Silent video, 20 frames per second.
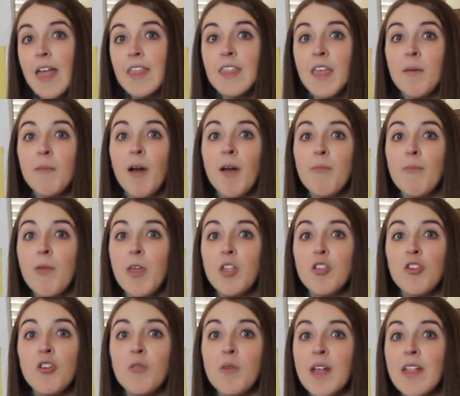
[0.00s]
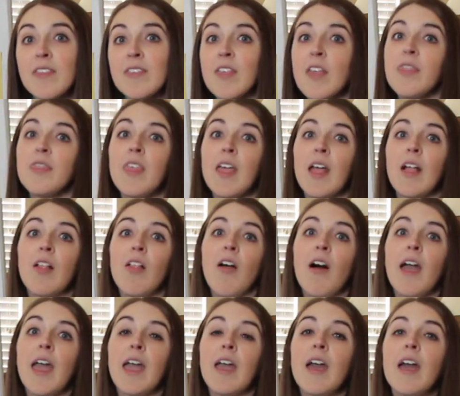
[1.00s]
They might be doing something
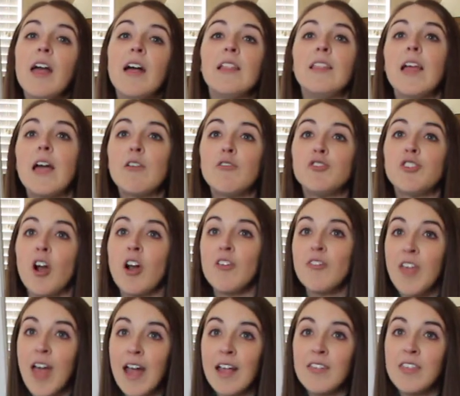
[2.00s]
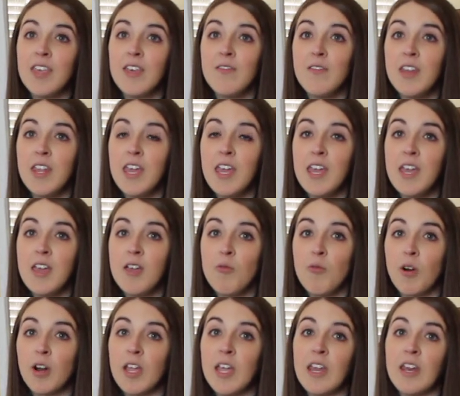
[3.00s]
like language arts activity,
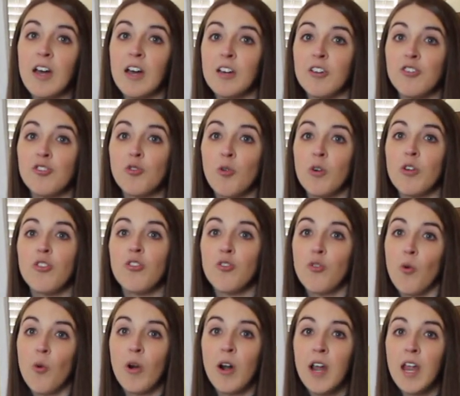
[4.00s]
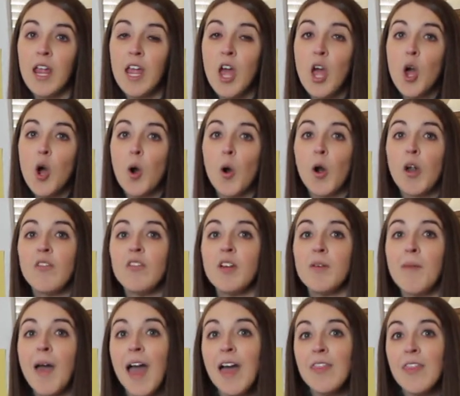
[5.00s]
working on a short story, or even a
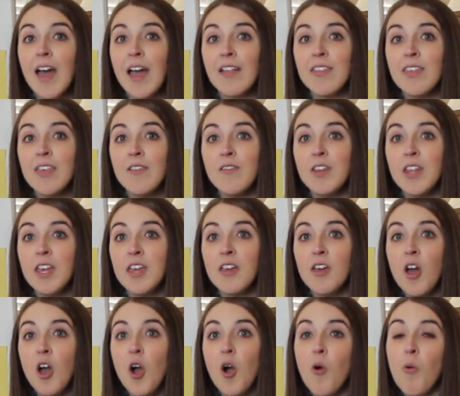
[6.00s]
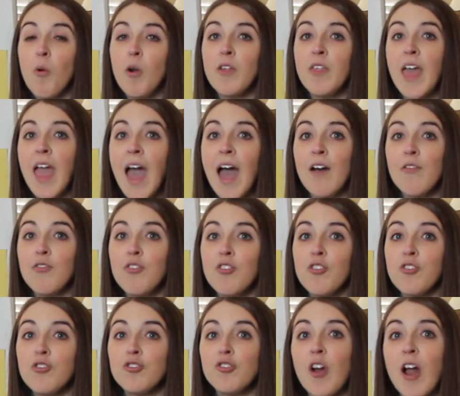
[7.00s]
math activity where they have
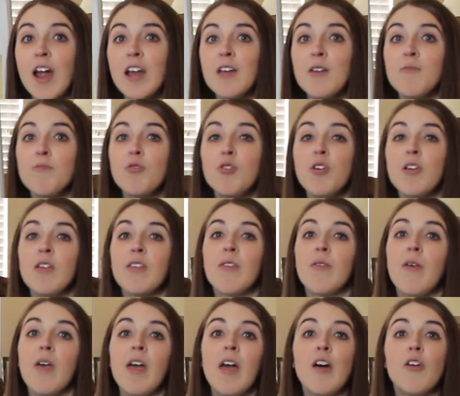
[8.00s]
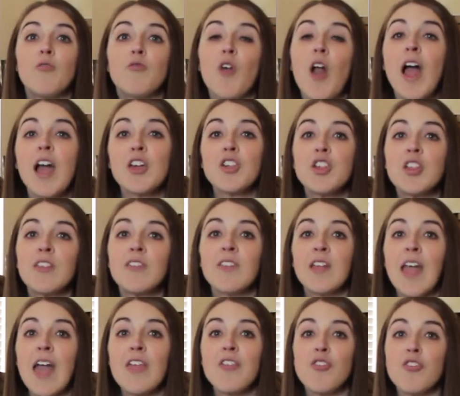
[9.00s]
to try to put fractions
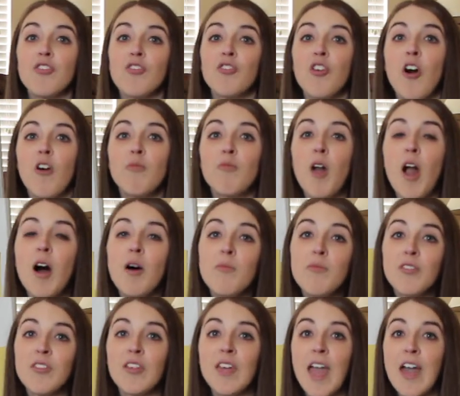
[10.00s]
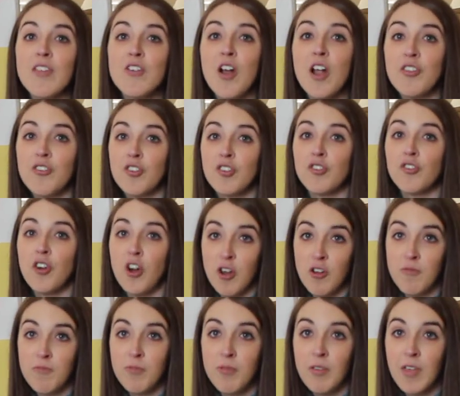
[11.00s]
together and solve problems together as a
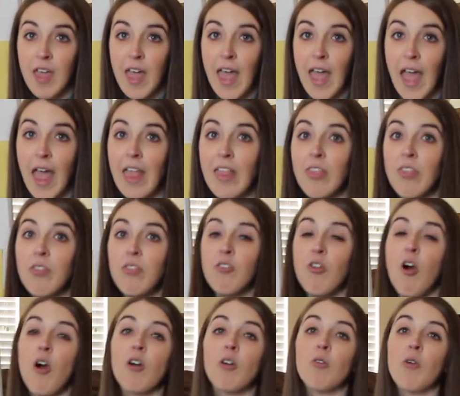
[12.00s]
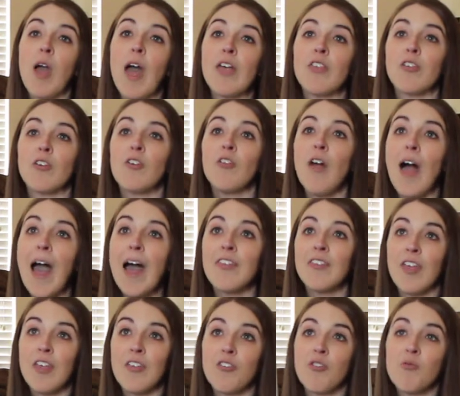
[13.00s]
group and talk as a
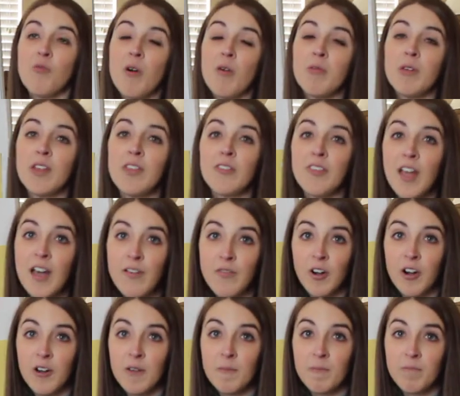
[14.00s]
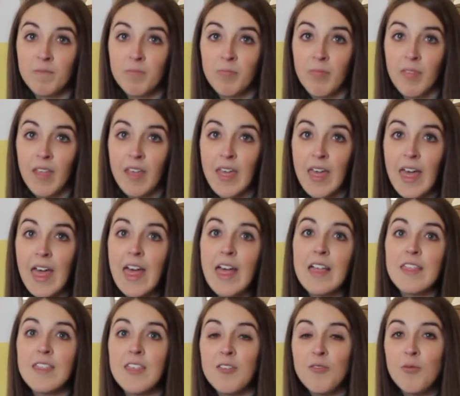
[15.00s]
class as to what we discovered.
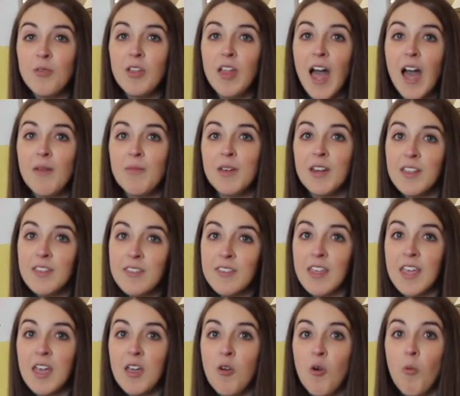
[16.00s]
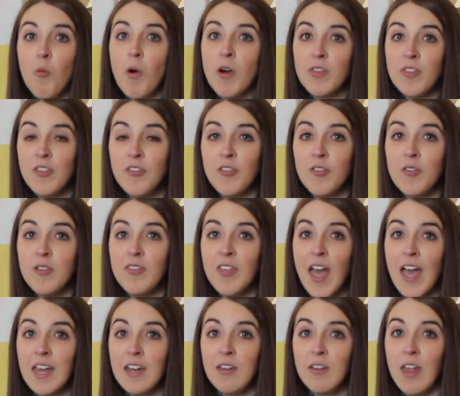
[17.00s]
This will allow me to see what the students
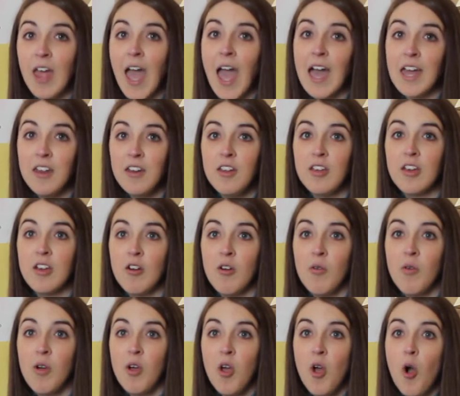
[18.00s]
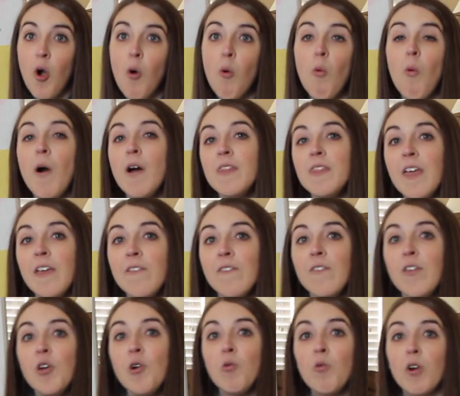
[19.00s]
had to do, what they
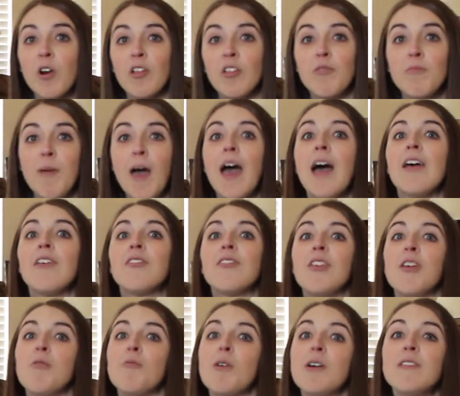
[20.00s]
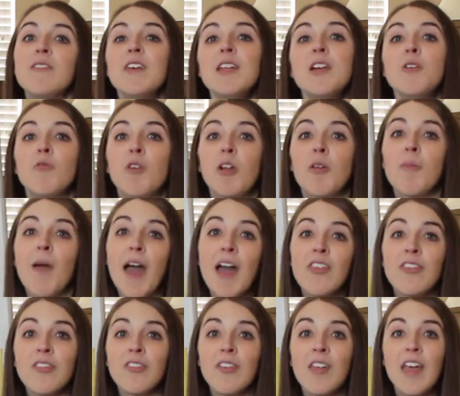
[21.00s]
feel worked best, and what didn't work
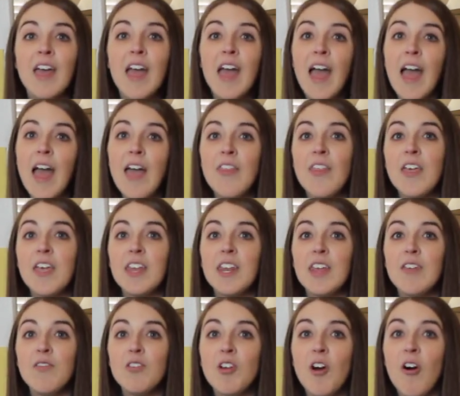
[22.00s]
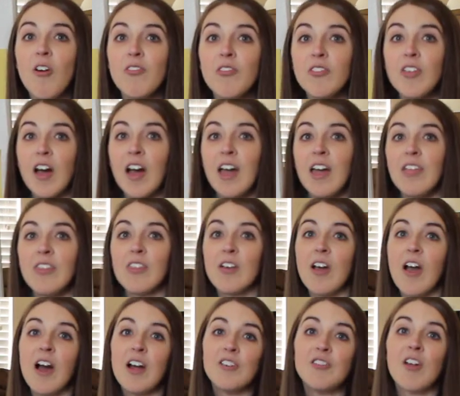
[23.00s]
best. And they can even all sign the
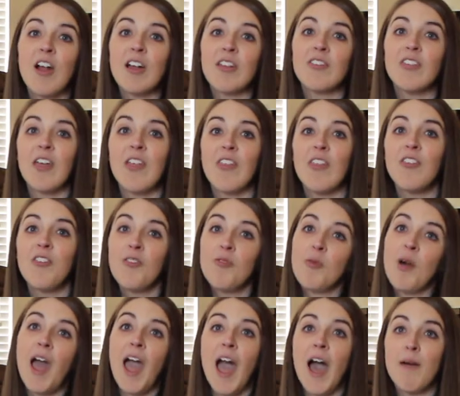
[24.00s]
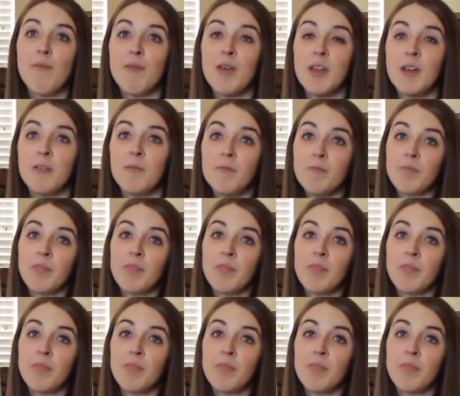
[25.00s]
contract saying this is what happened.